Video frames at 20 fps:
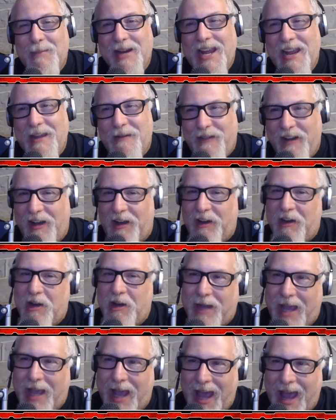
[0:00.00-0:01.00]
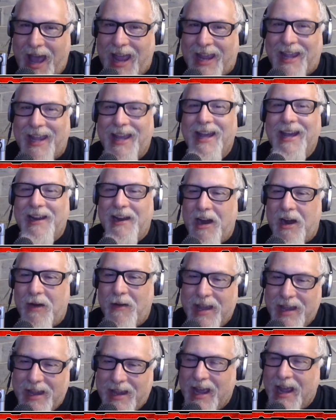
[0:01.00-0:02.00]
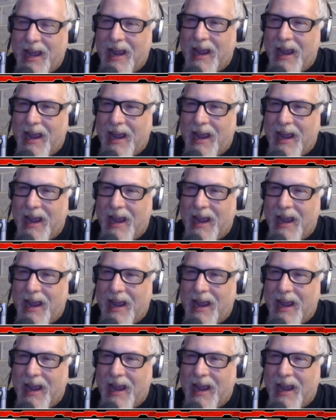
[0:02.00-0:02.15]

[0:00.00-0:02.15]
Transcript: he felt okay. You know, he